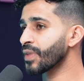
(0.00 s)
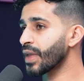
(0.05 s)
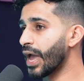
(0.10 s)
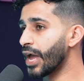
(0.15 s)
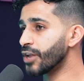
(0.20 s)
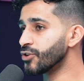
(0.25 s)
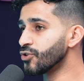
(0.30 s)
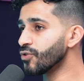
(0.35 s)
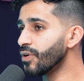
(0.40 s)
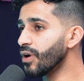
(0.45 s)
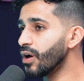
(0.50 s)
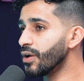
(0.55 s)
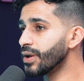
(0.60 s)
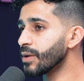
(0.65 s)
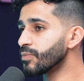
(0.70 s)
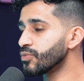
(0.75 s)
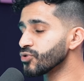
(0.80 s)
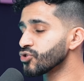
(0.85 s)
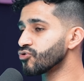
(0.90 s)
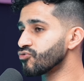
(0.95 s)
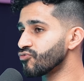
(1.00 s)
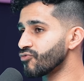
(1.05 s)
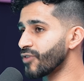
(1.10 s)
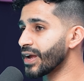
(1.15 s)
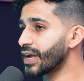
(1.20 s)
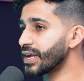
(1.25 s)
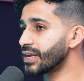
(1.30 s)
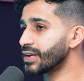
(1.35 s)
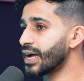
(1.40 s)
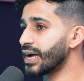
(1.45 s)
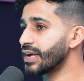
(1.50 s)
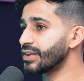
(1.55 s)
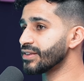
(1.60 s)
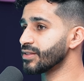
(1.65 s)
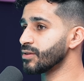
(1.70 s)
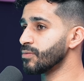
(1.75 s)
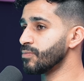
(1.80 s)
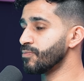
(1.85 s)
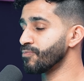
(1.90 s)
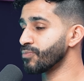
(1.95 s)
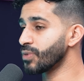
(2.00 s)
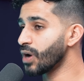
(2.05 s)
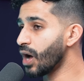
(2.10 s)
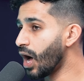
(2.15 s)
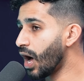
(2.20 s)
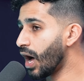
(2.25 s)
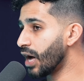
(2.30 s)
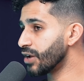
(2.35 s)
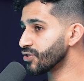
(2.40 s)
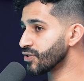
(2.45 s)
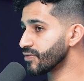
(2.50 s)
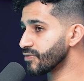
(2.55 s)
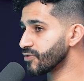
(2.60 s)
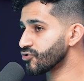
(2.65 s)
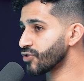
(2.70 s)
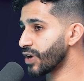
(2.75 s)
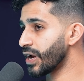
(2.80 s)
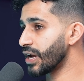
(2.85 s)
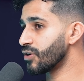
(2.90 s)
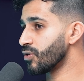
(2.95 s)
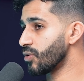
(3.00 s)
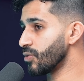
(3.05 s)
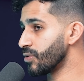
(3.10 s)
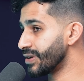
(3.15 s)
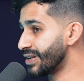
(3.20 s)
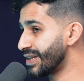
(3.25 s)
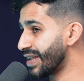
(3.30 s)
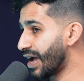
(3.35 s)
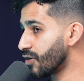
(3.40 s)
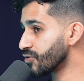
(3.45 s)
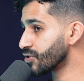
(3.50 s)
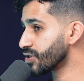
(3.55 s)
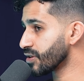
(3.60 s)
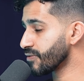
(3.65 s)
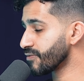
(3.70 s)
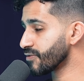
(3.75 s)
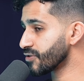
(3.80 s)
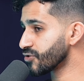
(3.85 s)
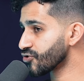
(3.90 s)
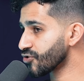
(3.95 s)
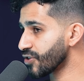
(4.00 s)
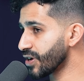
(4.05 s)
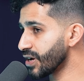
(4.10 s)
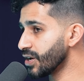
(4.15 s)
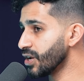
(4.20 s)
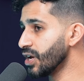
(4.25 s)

and you're unable to recognize the cons of the trade or the downsides of the trade,